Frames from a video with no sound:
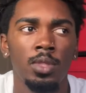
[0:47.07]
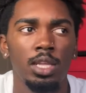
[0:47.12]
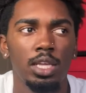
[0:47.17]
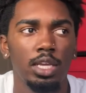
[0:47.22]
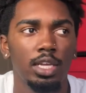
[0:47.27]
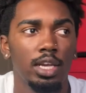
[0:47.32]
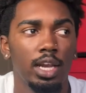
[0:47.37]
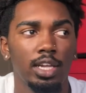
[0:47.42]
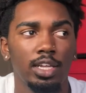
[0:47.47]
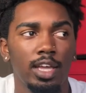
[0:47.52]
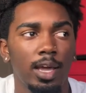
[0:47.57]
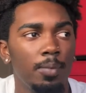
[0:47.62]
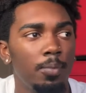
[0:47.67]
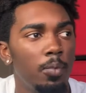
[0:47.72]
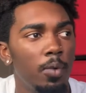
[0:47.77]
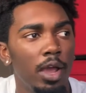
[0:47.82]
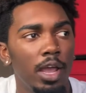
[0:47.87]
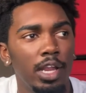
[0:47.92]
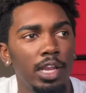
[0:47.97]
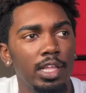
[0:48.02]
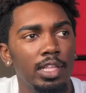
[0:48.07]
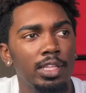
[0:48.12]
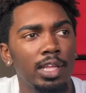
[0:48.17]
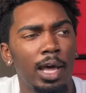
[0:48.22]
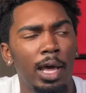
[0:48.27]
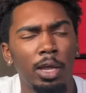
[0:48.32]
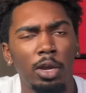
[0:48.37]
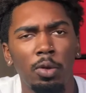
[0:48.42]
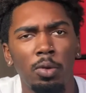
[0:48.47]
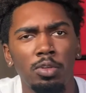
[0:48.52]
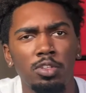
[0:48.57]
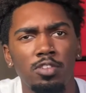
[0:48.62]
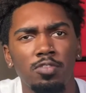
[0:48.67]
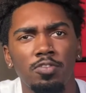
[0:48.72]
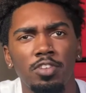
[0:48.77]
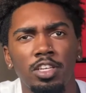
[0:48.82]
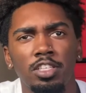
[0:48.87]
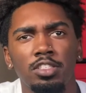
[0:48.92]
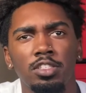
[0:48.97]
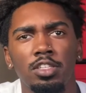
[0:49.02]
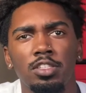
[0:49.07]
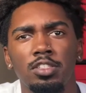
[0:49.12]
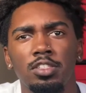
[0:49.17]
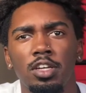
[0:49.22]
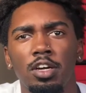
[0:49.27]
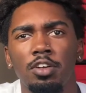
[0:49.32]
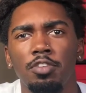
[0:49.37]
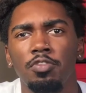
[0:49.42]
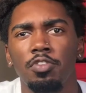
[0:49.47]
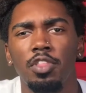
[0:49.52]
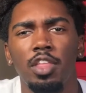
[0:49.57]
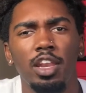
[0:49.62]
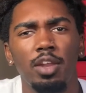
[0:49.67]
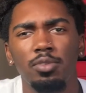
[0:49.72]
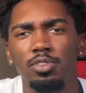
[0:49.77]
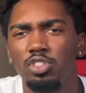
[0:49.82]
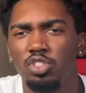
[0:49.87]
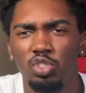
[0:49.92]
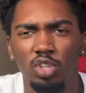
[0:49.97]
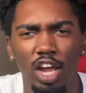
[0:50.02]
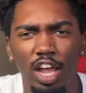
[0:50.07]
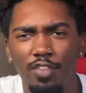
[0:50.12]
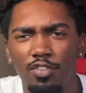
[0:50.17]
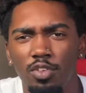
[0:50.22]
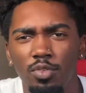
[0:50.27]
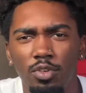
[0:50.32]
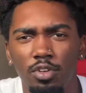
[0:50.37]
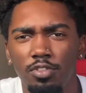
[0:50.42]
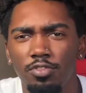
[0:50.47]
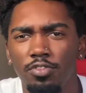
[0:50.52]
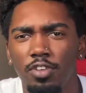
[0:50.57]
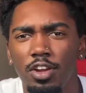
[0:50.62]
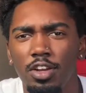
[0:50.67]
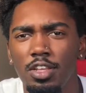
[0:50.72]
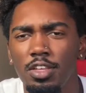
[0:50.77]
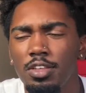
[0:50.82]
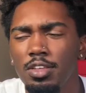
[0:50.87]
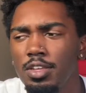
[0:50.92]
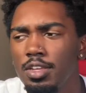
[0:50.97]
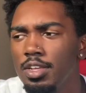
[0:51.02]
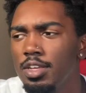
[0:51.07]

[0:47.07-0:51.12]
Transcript: And I kept waiting, the idle wasn't fixing itself, and then it was driving real funny.